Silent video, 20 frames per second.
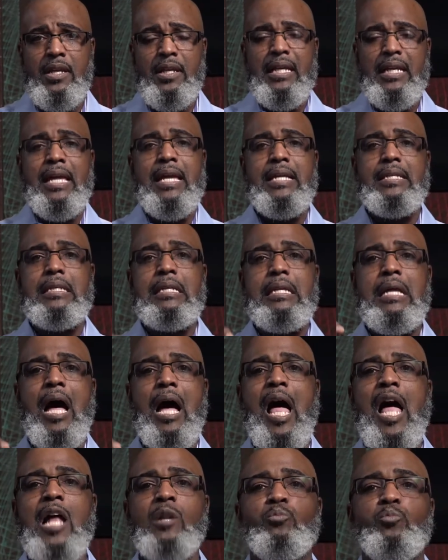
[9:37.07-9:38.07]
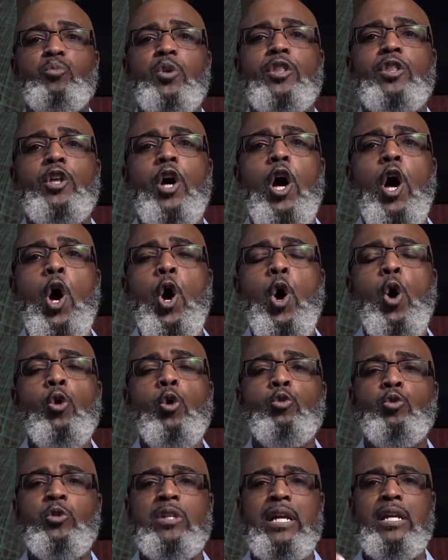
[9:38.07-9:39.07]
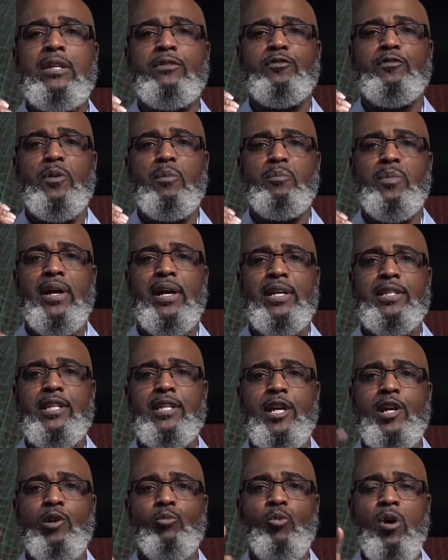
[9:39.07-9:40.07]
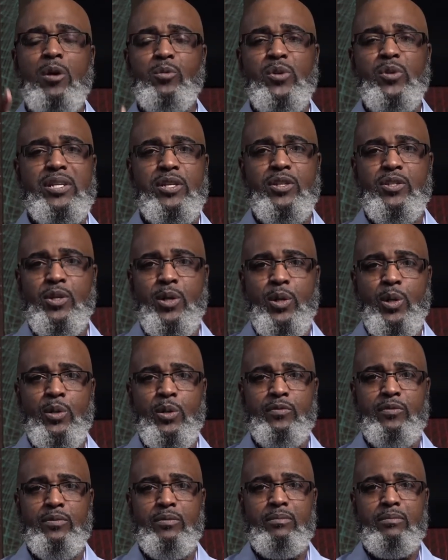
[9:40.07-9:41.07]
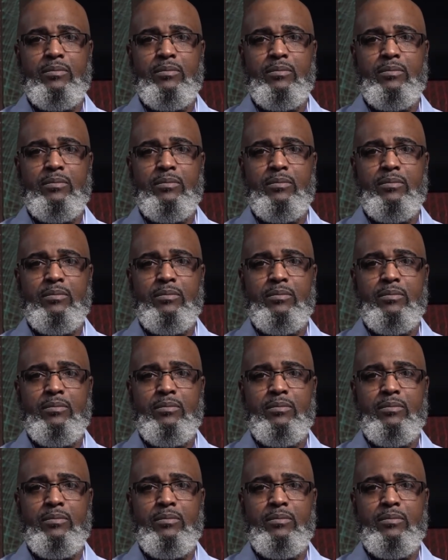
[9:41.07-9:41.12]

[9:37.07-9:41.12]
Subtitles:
is God withholding from us what we deserve.